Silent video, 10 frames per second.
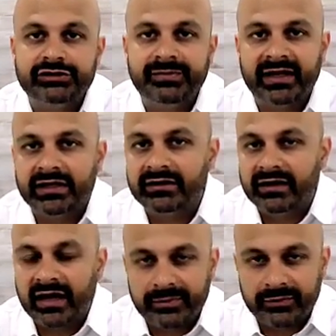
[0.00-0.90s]
depending on
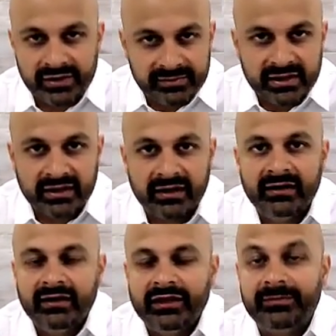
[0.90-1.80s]
the hyperemia,
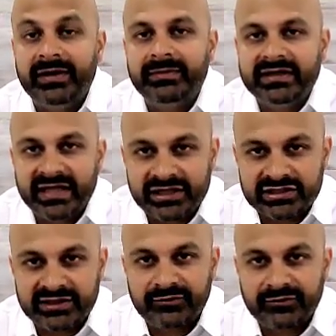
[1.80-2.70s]
the
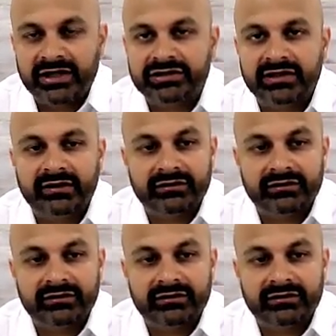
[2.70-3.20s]
pigmentation of a patient.